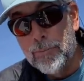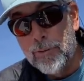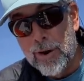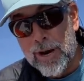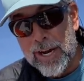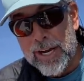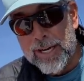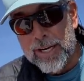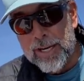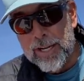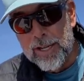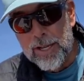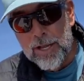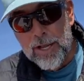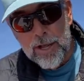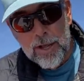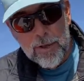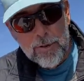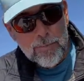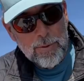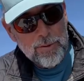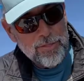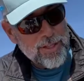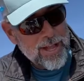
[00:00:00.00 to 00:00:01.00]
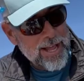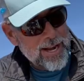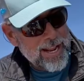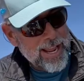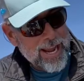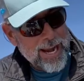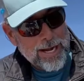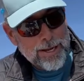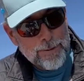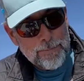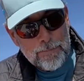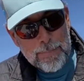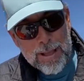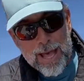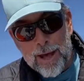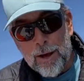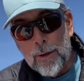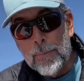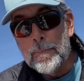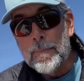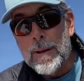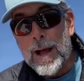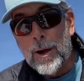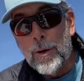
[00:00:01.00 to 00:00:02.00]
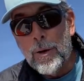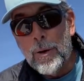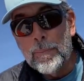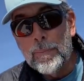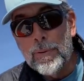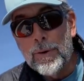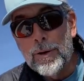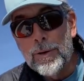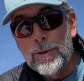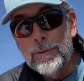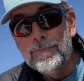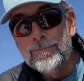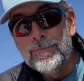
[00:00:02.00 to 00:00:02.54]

braid. But that 8 pound Power Pro